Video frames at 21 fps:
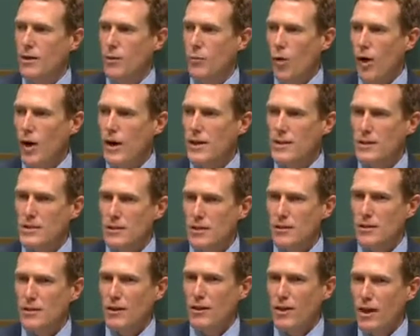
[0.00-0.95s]
why is
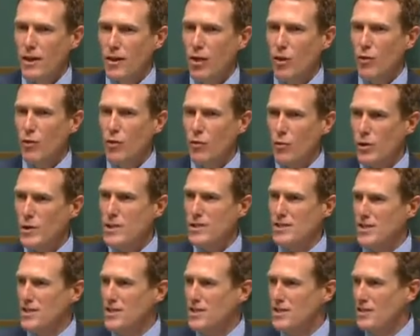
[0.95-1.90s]
it that they hold 3
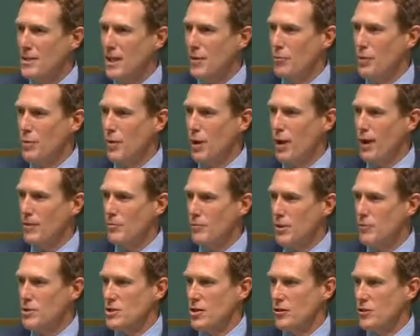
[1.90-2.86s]
seats in WA and
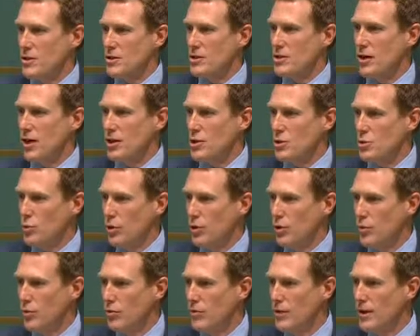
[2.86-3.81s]
members on this side
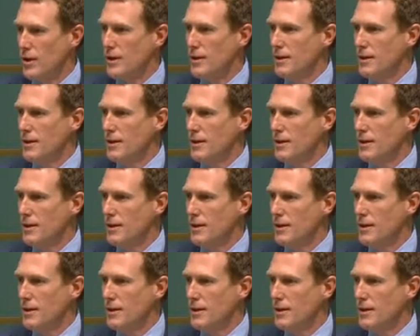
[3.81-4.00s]
12?